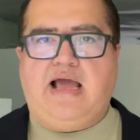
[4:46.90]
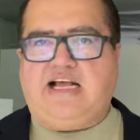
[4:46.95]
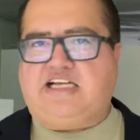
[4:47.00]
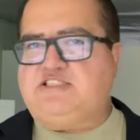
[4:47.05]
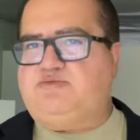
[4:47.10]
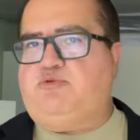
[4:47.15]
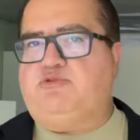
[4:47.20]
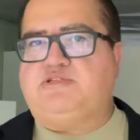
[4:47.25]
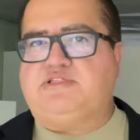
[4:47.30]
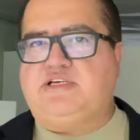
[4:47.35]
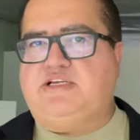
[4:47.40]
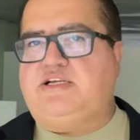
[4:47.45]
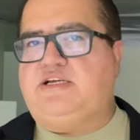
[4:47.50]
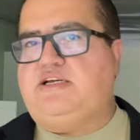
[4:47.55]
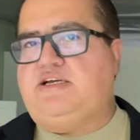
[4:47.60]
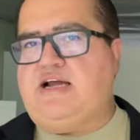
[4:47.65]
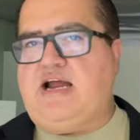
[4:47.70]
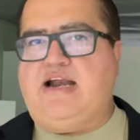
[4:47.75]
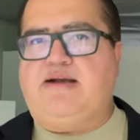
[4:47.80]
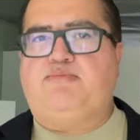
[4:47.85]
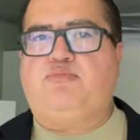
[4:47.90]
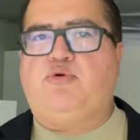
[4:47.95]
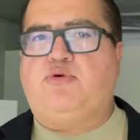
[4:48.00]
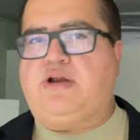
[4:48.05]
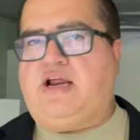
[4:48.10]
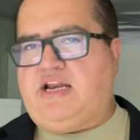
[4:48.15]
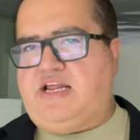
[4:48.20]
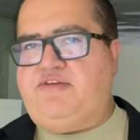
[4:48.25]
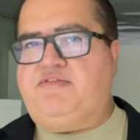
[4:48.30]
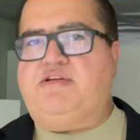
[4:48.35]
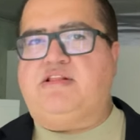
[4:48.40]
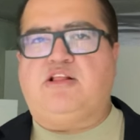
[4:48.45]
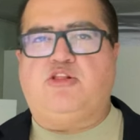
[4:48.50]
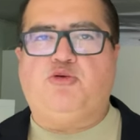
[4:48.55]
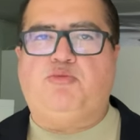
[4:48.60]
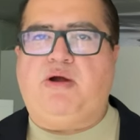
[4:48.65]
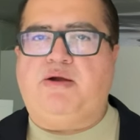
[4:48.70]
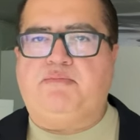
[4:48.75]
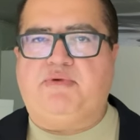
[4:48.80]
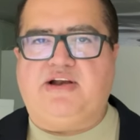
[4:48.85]
Expo City Airport, and even the
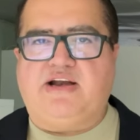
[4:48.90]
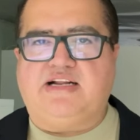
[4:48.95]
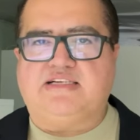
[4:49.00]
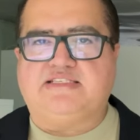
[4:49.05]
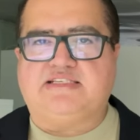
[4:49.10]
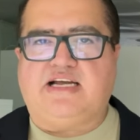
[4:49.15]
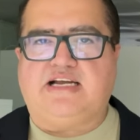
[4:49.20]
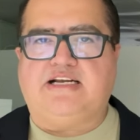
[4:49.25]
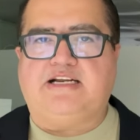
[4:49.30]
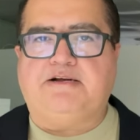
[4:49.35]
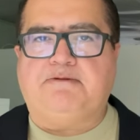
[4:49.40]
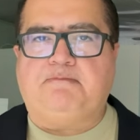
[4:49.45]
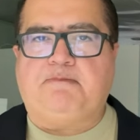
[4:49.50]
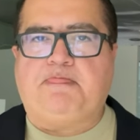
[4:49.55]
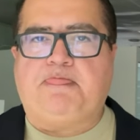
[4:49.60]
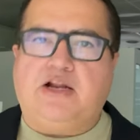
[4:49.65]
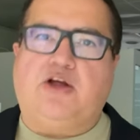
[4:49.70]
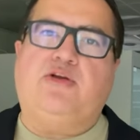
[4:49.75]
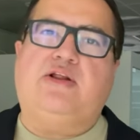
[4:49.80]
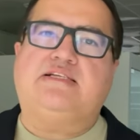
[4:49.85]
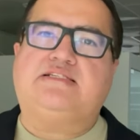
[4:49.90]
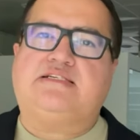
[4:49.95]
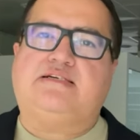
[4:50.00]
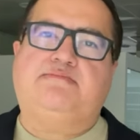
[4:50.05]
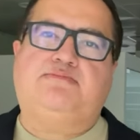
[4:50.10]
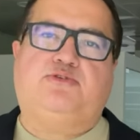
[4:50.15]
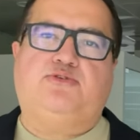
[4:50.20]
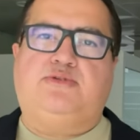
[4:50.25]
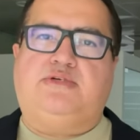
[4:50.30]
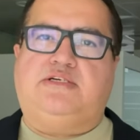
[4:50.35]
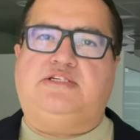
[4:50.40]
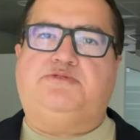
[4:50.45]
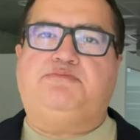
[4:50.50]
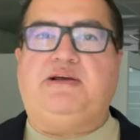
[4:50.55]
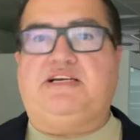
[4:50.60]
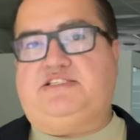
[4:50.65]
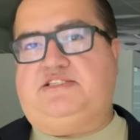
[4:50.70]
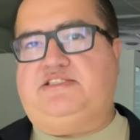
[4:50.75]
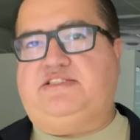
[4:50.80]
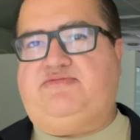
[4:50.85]
Dubai Marina side. Now let's come to the
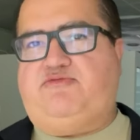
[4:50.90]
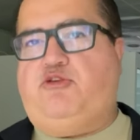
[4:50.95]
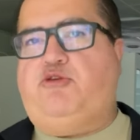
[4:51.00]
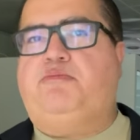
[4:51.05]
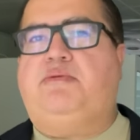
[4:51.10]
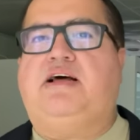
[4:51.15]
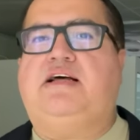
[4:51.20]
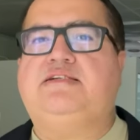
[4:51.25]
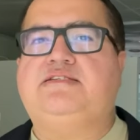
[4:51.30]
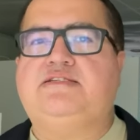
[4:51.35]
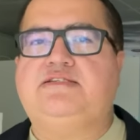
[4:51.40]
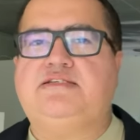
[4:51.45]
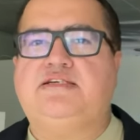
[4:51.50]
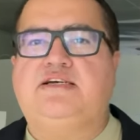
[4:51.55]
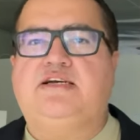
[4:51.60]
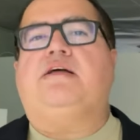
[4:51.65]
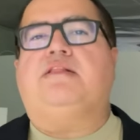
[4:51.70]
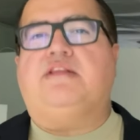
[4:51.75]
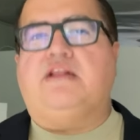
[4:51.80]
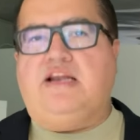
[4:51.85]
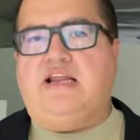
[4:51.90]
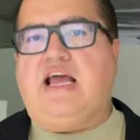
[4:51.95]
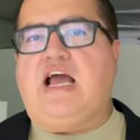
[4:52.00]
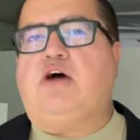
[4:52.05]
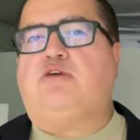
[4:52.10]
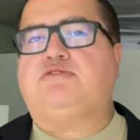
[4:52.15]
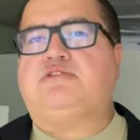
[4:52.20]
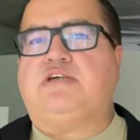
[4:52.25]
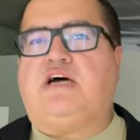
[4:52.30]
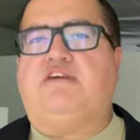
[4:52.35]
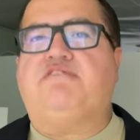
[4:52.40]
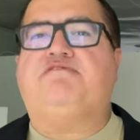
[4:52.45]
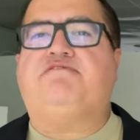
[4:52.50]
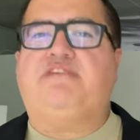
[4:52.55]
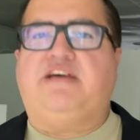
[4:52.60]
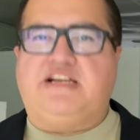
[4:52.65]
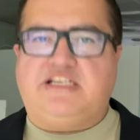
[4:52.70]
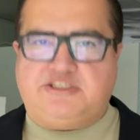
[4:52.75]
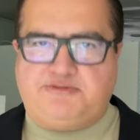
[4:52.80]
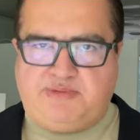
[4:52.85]
spacious floor plans. The layouts are
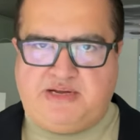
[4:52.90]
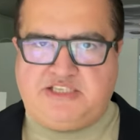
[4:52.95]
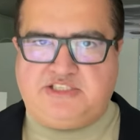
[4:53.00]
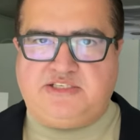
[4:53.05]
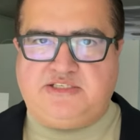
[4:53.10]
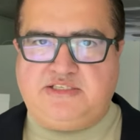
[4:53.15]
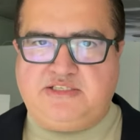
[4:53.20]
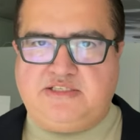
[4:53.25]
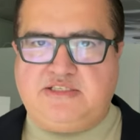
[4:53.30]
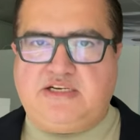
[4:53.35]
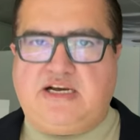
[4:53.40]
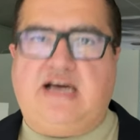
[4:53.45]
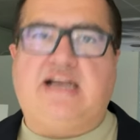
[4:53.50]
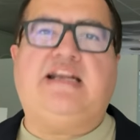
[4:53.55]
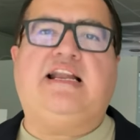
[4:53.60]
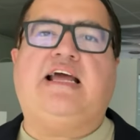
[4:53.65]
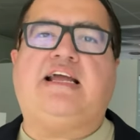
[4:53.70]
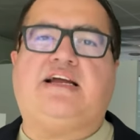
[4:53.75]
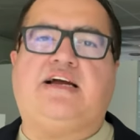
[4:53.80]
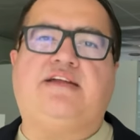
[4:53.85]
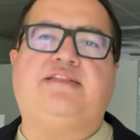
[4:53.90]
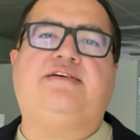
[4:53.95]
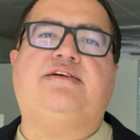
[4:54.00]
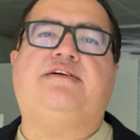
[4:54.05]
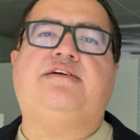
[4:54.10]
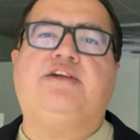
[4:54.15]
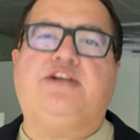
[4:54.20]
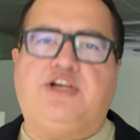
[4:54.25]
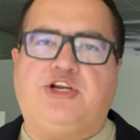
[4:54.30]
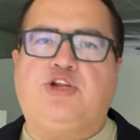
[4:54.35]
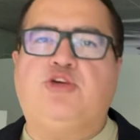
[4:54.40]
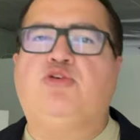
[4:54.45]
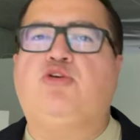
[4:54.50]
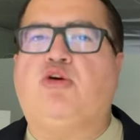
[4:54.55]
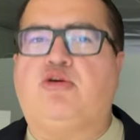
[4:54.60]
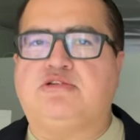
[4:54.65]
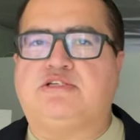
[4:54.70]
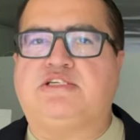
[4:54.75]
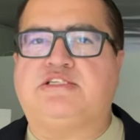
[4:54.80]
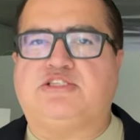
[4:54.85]
very spacious, unlike other new
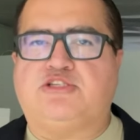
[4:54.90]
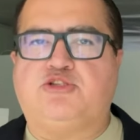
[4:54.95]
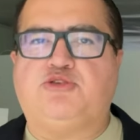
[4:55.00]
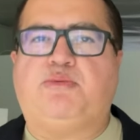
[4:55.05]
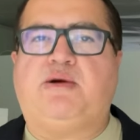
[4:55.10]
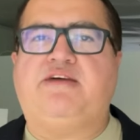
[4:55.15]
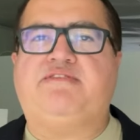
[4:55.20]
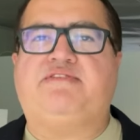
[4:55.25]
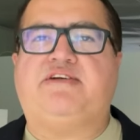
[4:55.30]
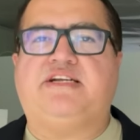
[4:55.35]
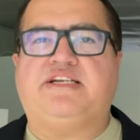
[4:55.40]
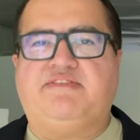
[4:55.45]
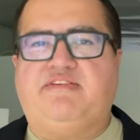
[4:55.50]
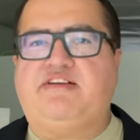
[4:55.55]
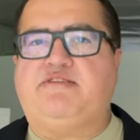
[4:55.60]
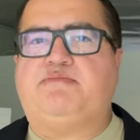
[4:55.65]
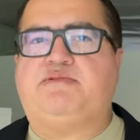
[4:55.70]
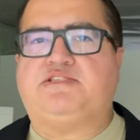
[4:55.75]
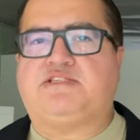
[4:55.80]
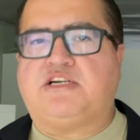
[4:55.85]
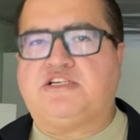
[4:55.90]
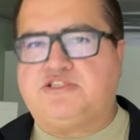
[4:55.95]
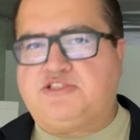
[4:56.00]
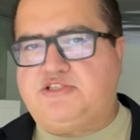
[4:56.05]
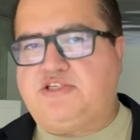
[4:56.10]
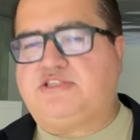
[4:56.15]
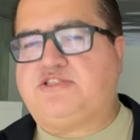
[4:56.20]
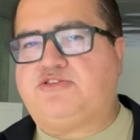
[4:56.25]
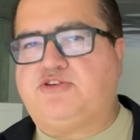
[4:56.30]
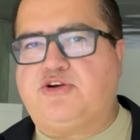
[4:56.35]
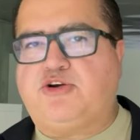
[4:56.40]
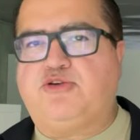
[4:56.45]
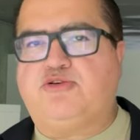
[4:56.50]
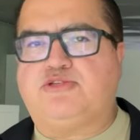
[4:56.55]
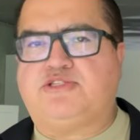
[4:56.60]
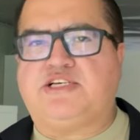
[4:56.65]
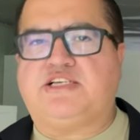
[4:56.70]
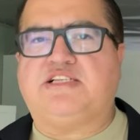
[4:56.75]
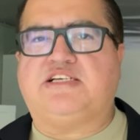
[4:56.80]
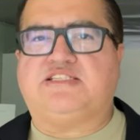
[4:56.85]
launches in Dubai where developers are just
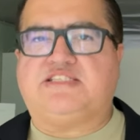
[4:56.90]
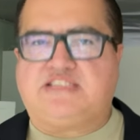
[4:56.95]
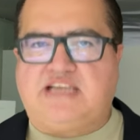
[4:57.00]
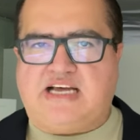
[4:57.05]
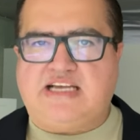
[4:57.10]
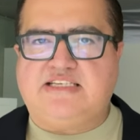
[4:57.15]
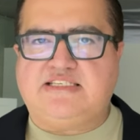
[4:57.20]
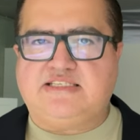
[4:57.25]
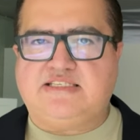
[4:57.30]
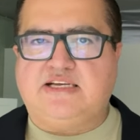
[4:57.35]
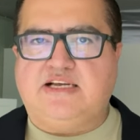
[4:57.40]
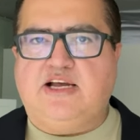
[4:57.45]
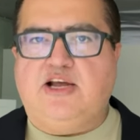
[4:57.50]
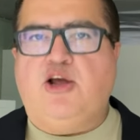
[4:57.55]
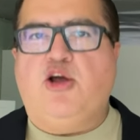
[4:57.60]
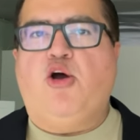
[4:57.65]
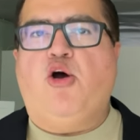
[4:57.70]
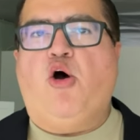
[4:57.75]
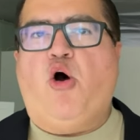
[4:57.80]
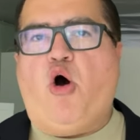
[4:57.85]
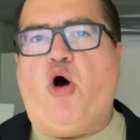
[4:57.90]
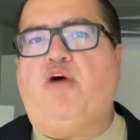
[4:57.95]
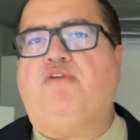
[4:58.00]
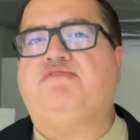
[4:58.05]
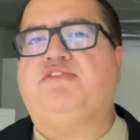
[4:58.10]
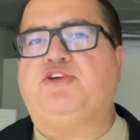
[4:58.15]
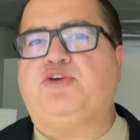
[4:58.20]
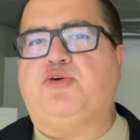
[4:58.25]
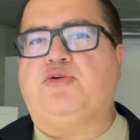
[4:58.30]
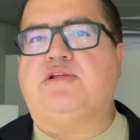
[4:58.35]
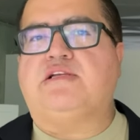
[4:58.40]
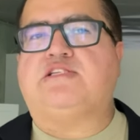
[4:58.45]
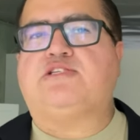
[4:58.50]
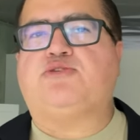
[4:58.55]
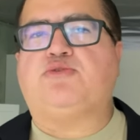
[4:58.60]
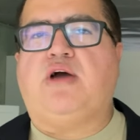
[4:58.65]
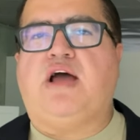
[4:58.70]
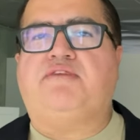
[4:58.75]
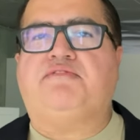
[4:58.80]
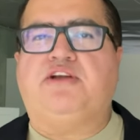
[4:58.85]
reducing the size of the units
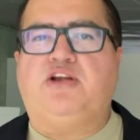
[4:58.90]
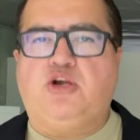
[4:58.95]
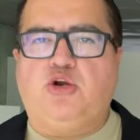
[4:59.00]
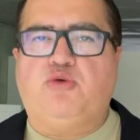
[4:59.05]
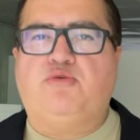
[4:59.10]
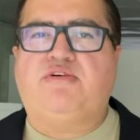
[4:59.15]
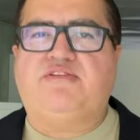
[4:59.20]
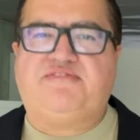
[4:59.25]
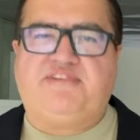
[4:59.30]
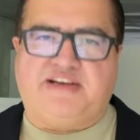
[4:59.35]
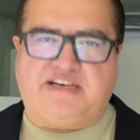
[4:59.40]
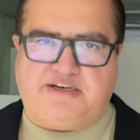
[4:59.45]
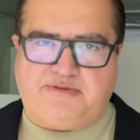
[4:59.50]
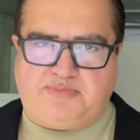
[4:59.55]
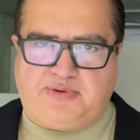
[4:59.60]
to have a lower final